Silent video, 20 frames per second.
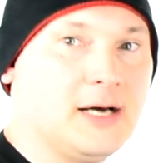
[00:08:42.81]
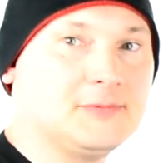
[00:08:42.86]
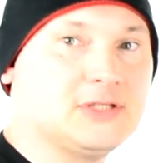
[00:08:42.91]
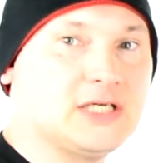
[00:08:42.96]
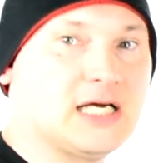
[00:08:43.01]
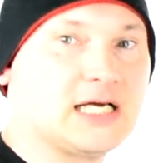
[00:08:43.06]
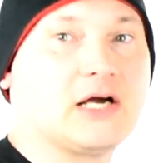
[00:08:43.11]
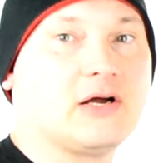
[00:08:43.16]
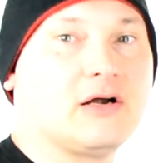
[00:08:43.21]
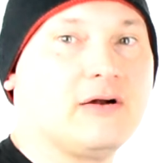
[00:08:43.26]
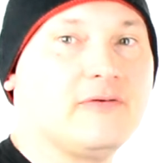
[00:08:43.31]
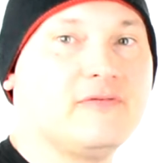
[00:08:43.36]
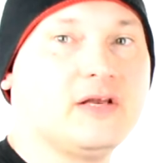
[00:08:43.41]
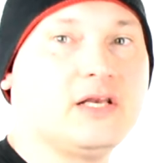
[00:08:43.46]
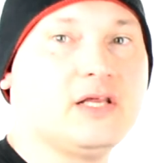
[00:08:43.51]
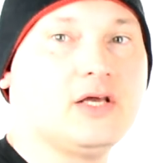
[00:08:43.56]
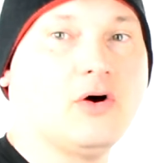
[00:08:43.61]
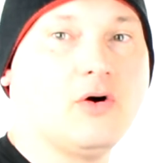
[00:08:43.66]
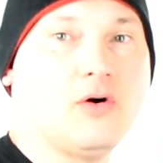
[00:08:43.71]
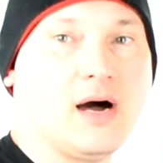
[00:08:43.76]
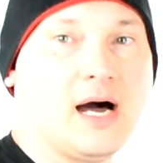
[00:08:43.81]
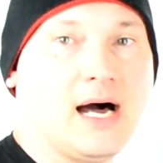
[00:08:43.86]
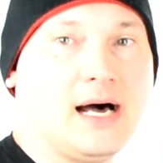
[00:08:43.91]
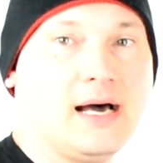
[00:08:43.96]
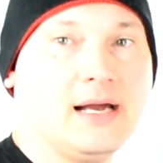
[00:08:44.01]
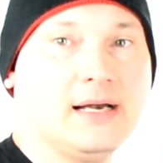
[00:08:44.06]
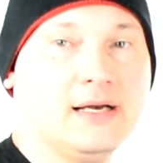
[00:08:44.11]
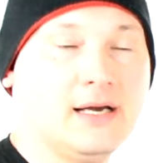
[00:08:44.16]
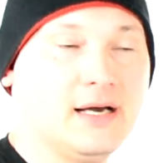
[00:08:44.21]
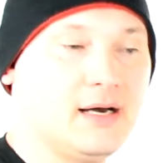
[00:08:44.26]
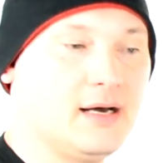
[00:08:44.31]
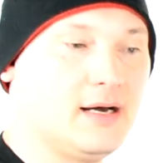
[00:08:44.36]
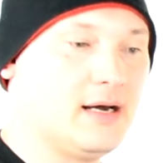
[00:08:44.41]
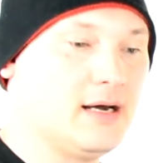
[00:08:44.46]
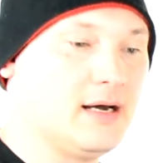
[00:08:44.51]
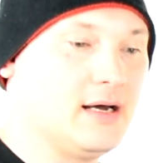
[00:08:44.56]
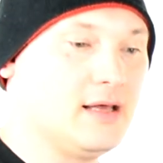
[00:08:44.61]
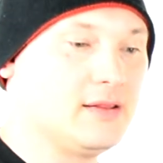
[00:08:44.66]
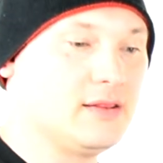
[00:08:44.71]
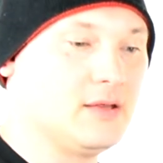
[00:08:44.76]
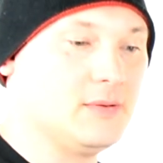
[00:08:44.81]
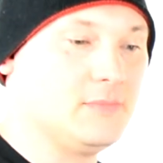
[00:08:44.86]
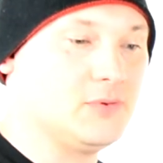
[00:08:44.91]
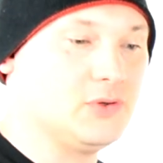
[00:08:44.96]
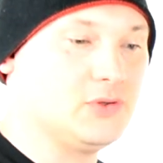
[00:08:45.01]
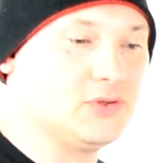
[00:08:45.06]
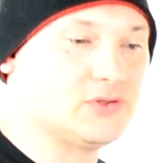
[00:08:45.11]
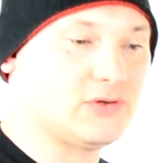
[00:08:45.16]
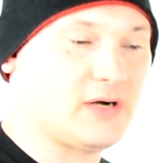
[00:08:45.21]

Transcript: Check out our video on the boot